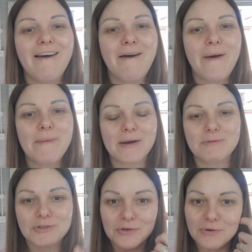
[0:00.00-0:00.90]
I'm
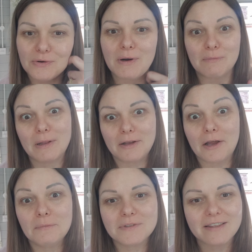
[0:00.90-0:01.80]
sure, well, I
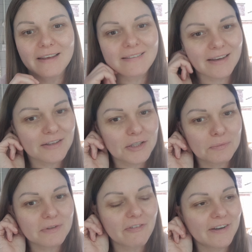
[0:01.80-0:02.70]
hope to think that you
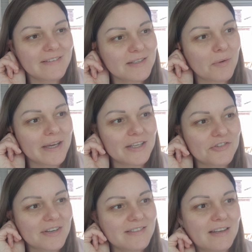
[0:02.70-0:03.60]
would find this quite
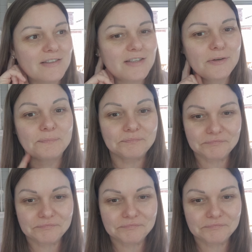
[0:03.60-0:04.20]
interesting too.